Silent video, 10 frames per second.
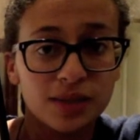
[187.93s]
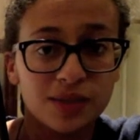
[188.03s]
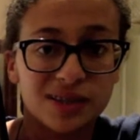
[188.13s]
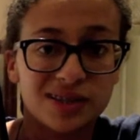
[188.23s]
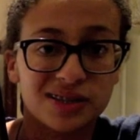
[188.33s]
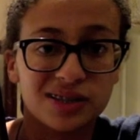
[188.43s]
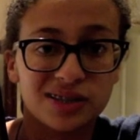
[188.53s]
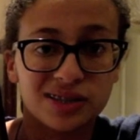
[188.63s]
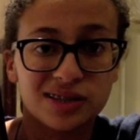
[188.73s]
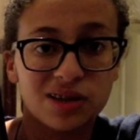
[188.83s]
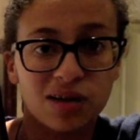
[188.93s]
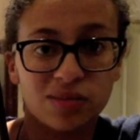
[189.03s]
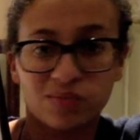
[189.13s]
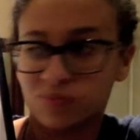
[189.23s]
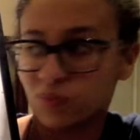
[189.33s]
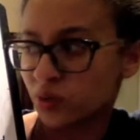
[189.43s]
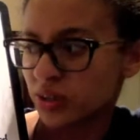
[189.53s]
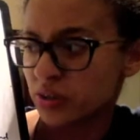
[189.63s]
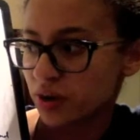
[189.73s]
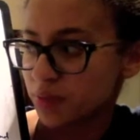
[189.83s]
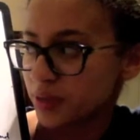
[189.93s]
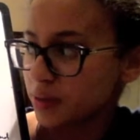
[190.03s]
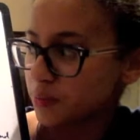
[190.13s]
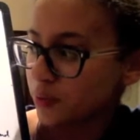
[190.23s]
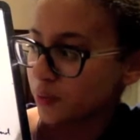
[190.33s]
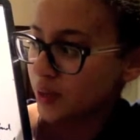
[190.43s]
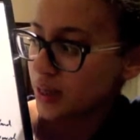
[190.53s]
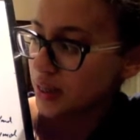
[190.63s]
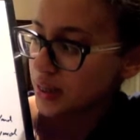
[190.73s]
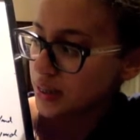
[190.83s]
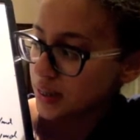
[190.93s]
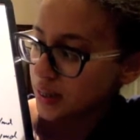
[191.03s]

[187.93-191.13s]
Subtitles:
because it's not more entropic, but we need